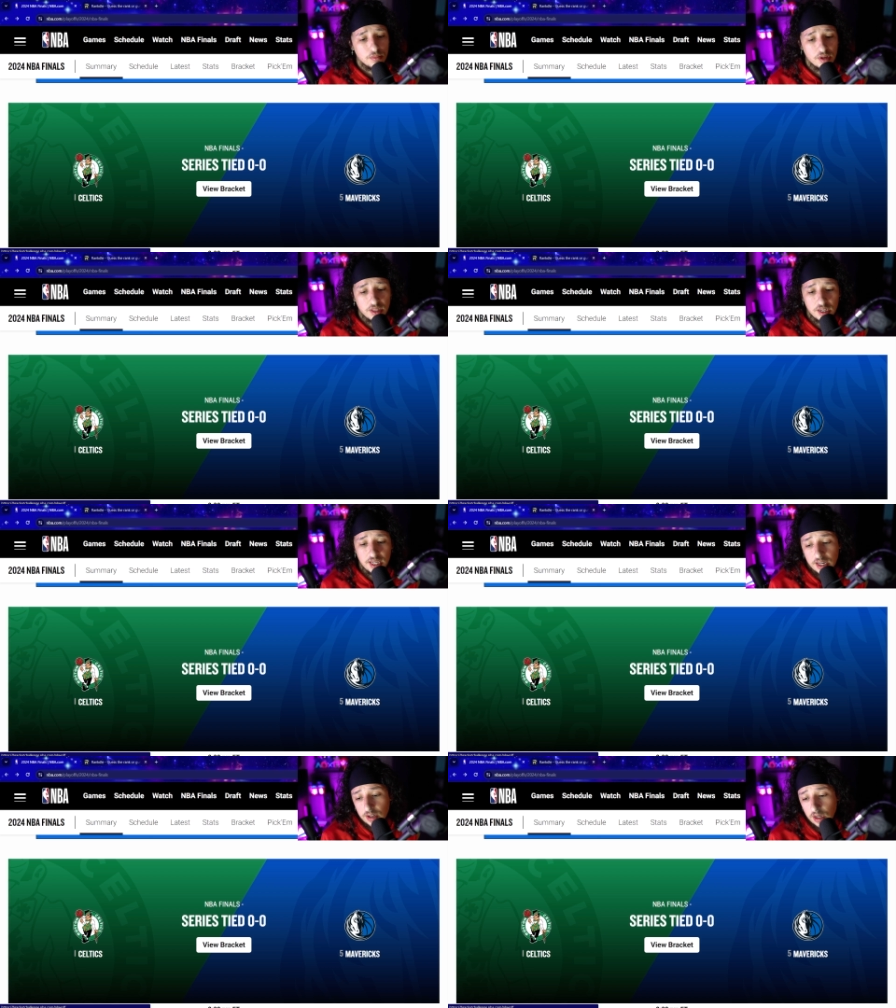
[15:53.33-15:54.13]
And then
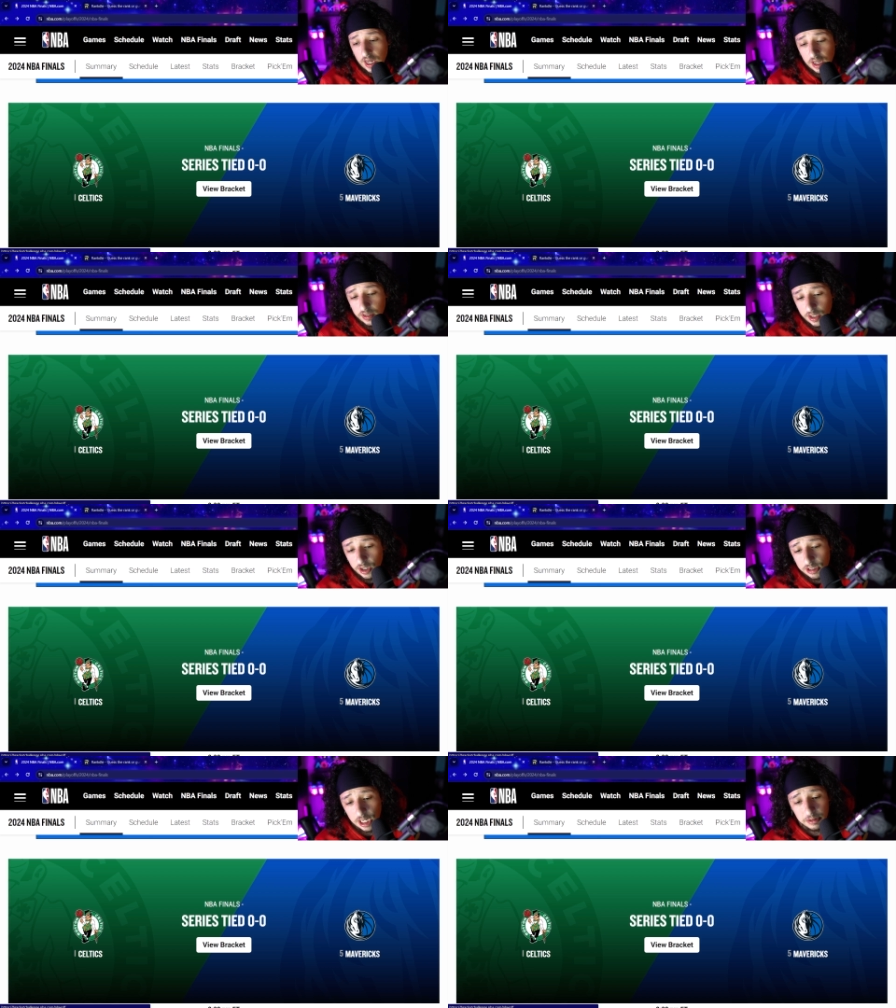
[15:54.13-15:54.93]
again, a healthy
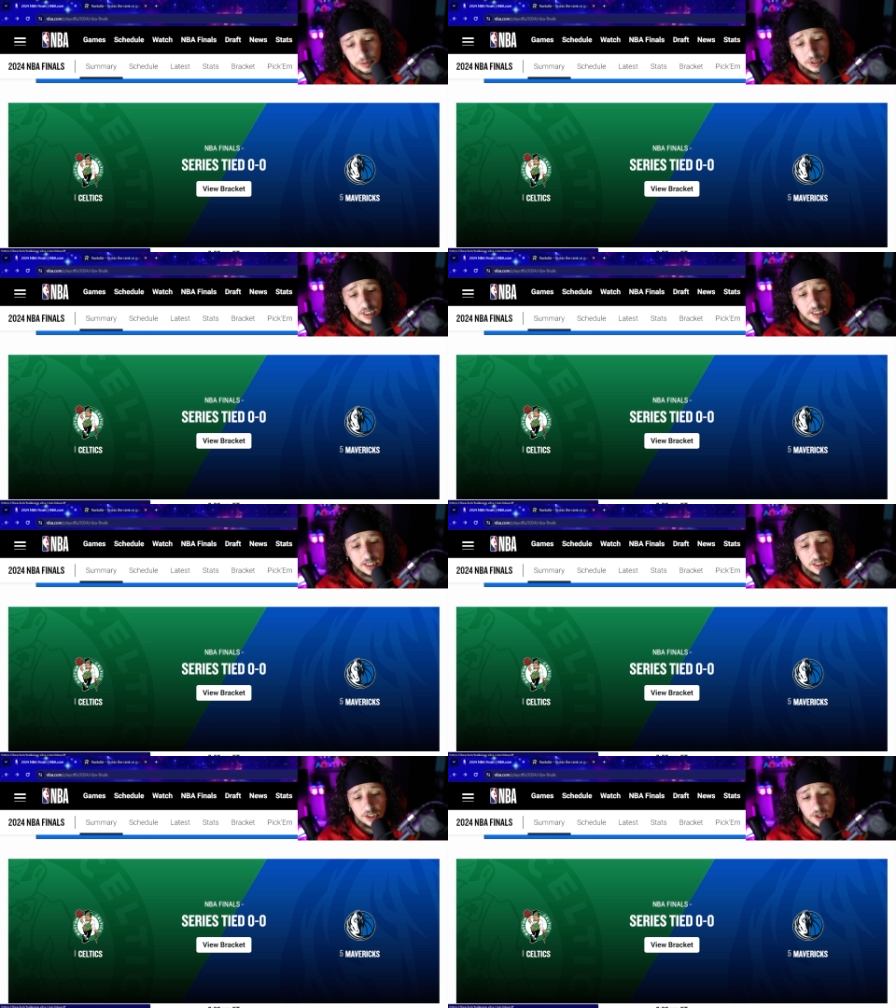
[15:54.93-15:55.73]
Kristaps
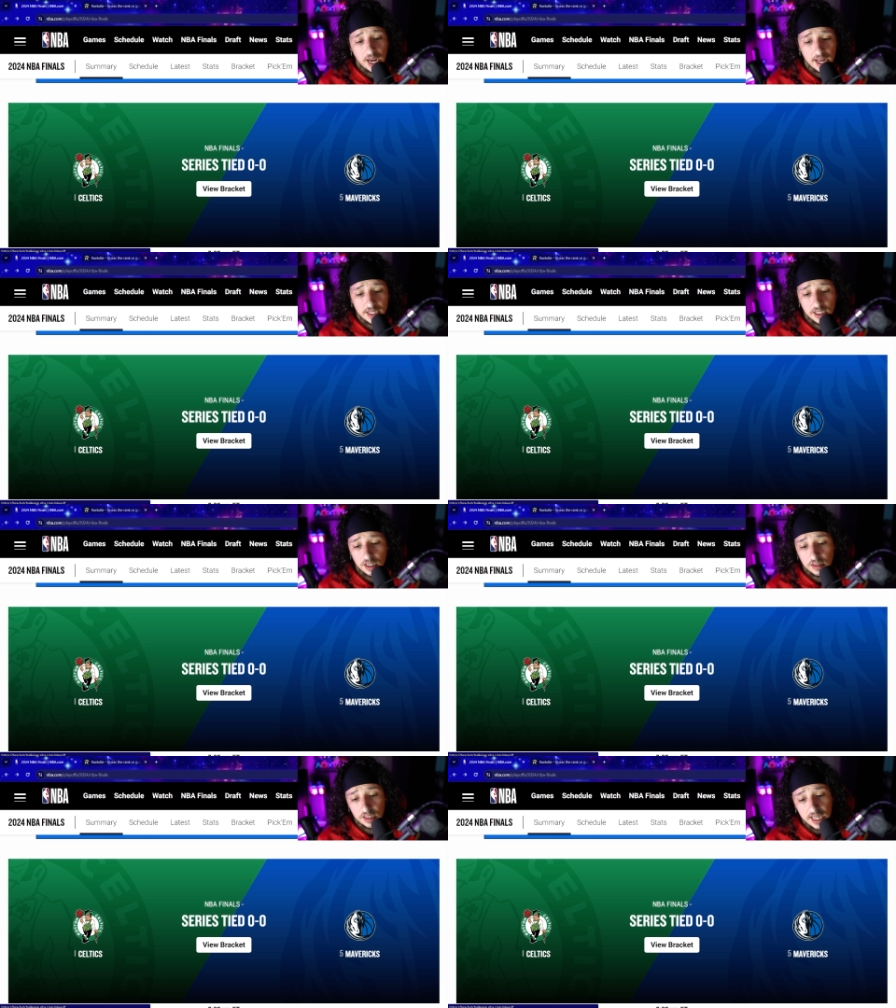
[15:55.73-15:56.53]
Porzingis, you're adding
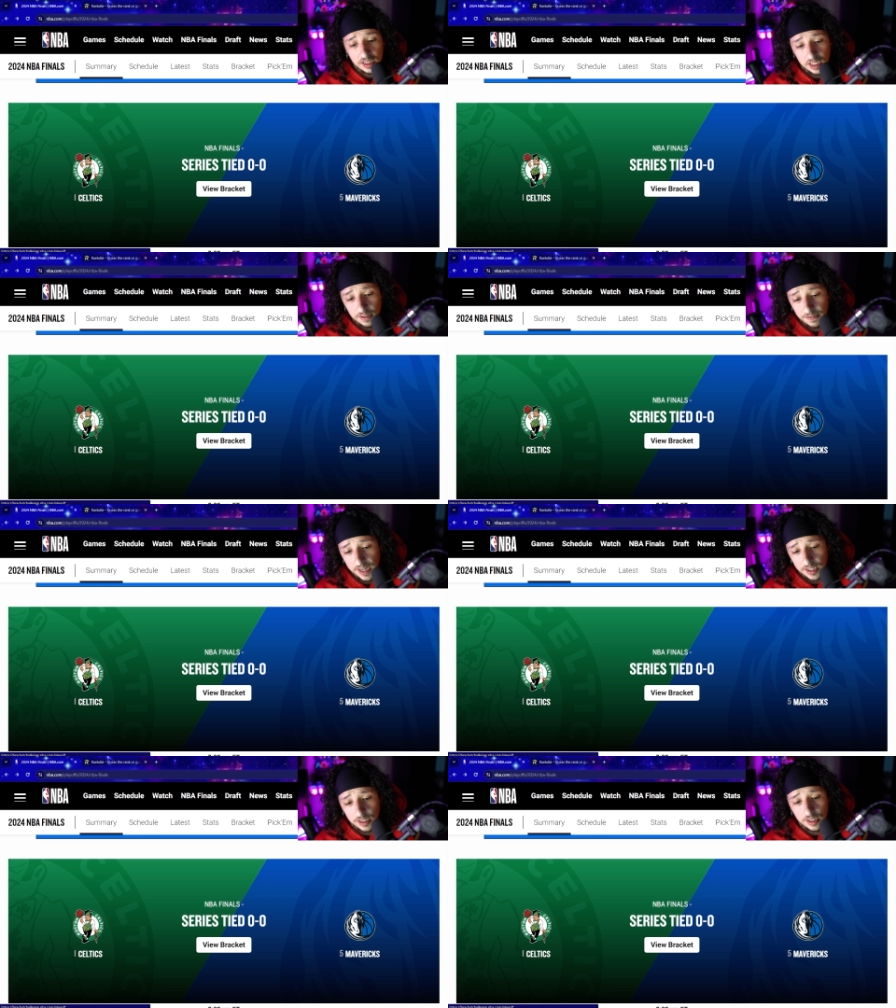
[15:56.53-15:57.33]
a lengthy
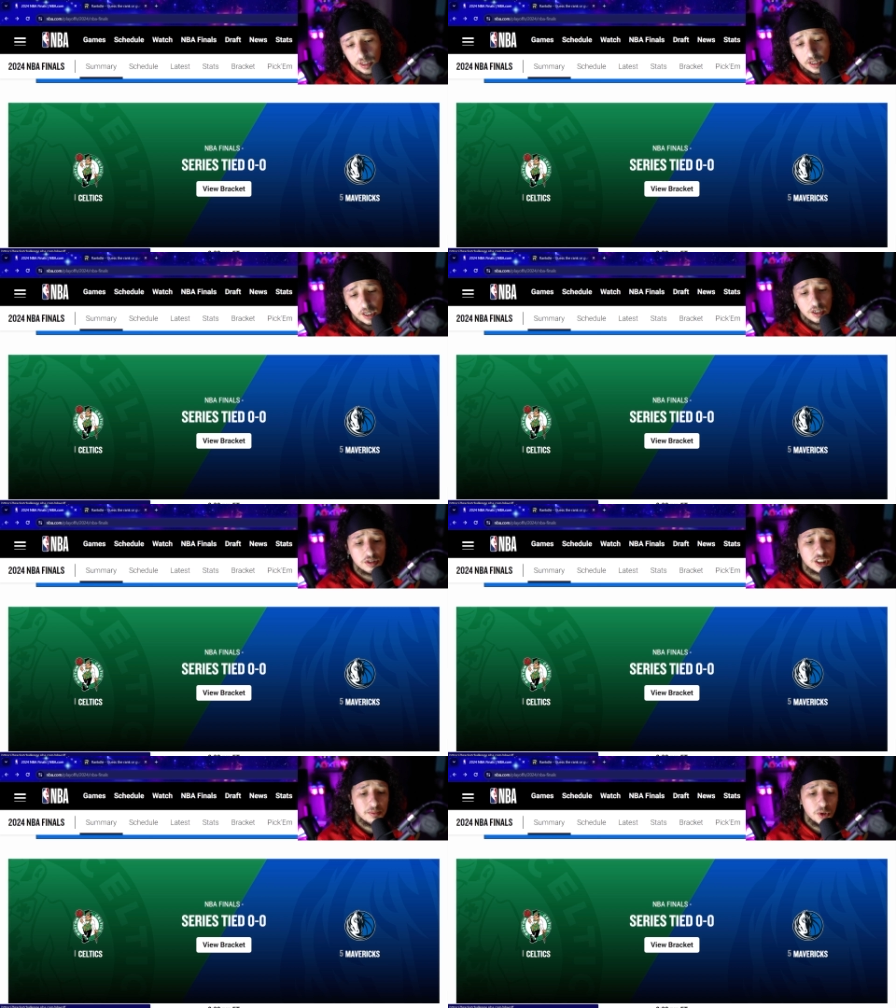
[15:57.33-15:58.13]
defender, you know,
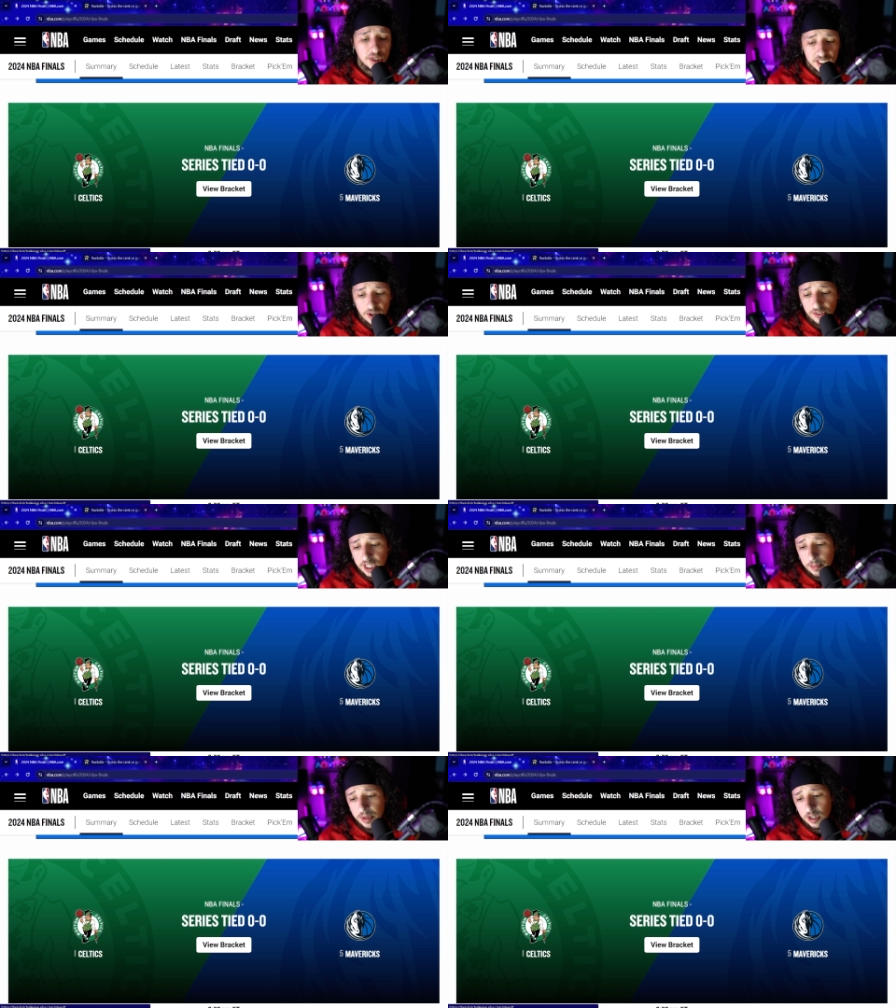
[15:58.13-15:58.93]
someone who can definitely
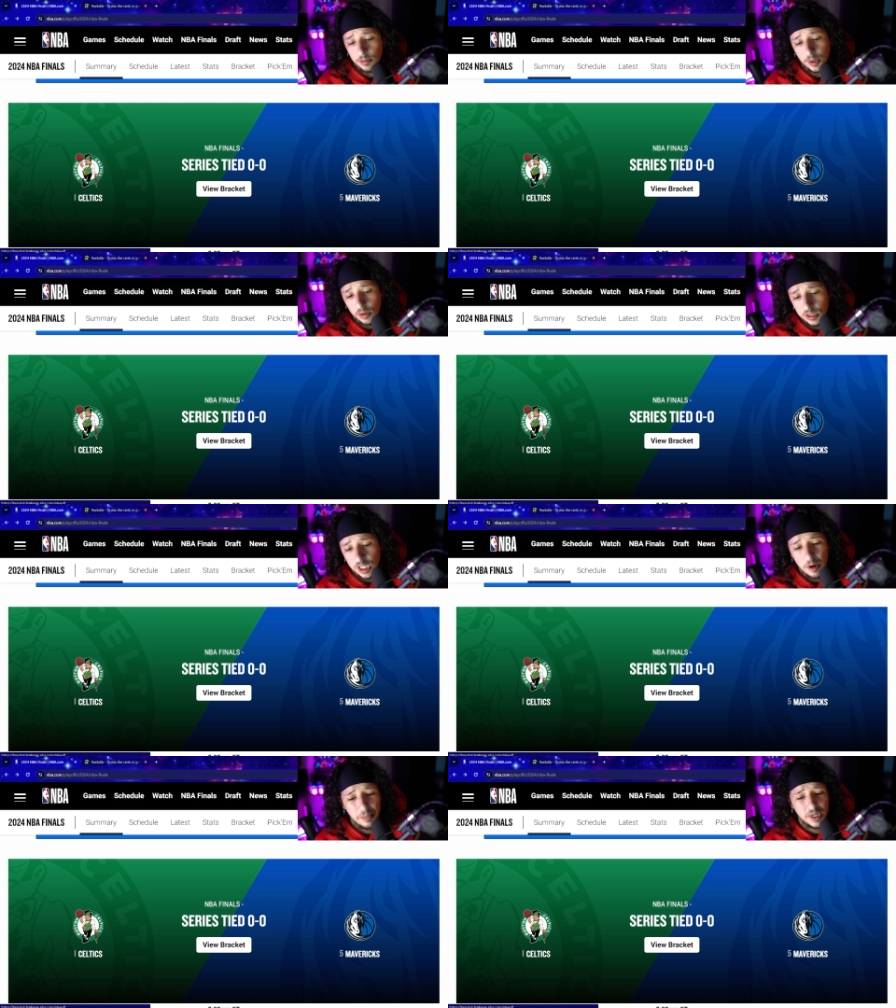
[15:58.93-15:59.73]
get beat on a
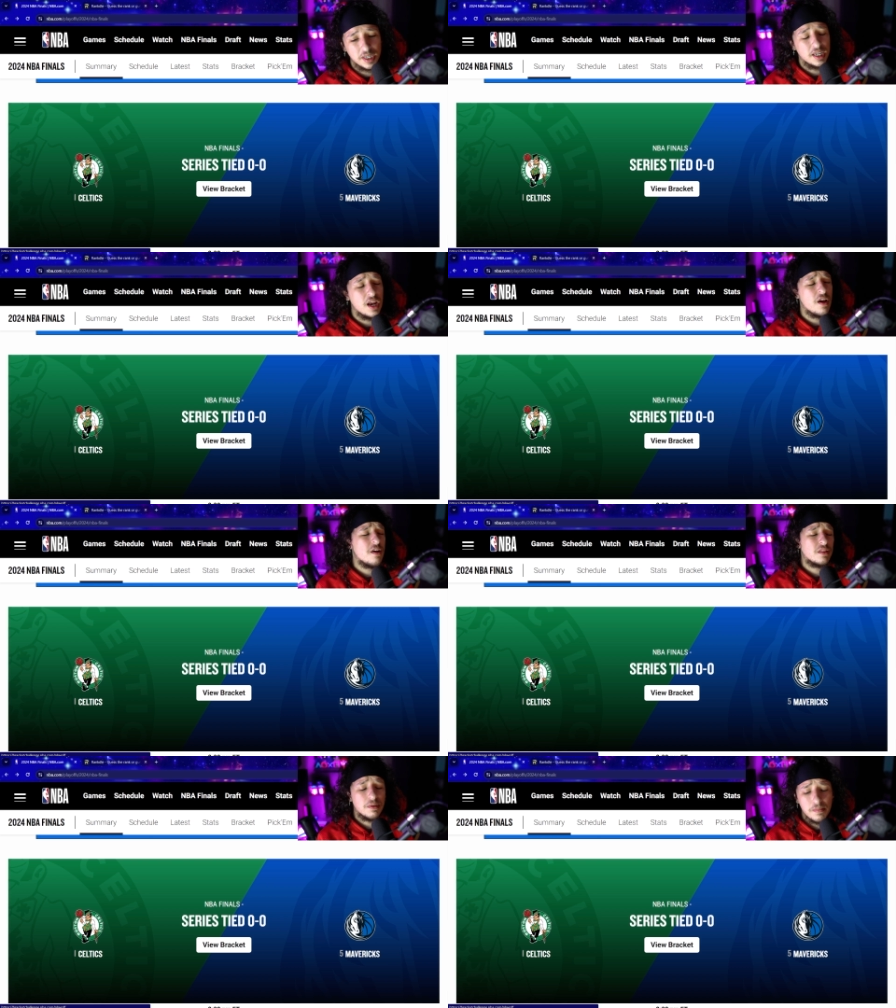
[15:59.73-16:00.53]
post-up, but
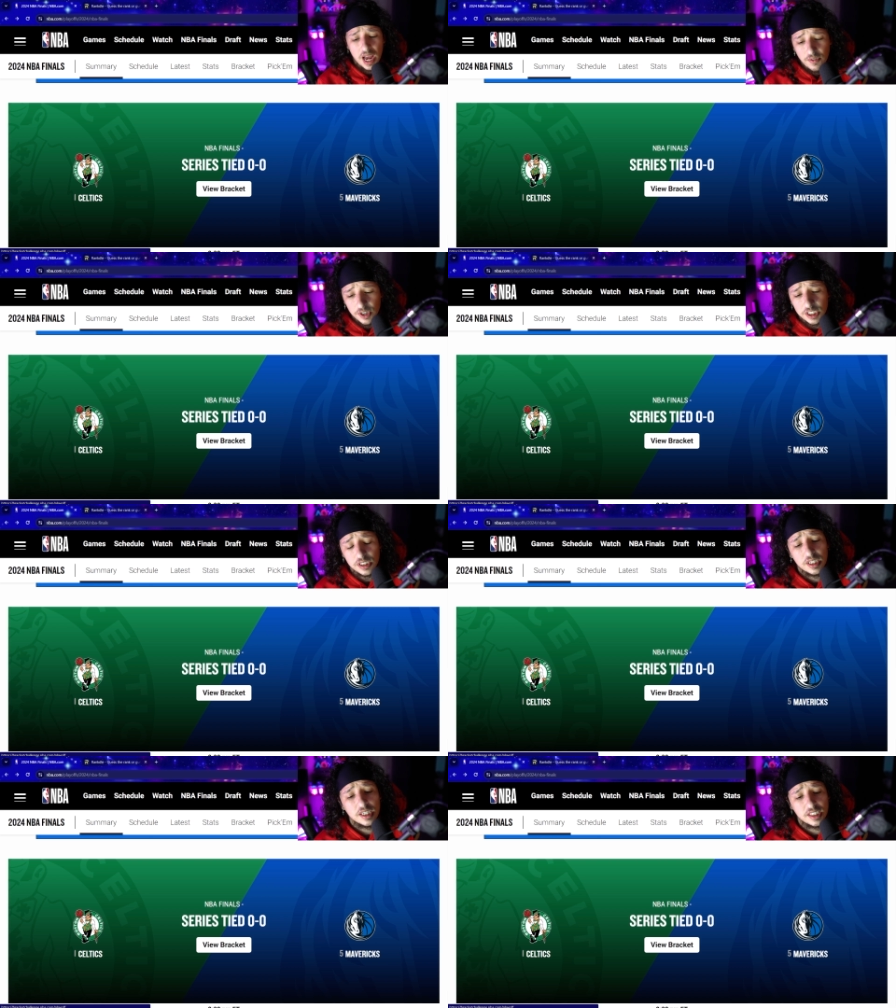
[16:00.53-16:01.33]
the Mavericks
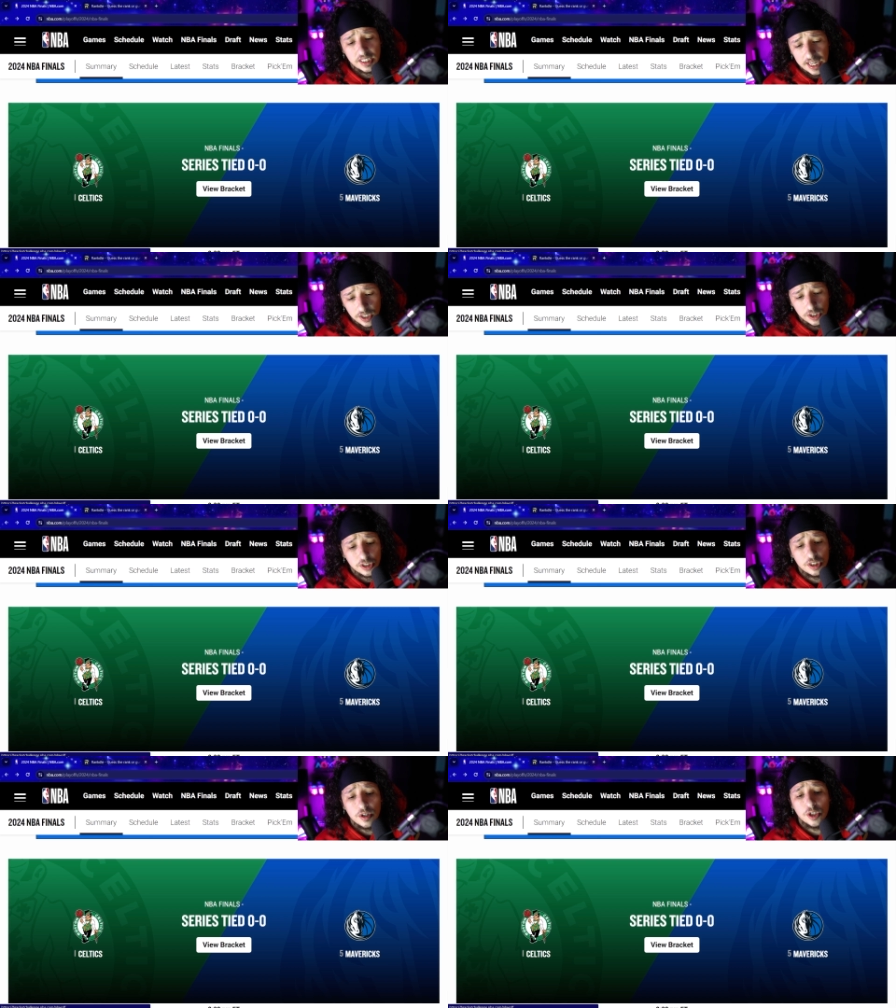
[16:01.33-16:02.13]
centers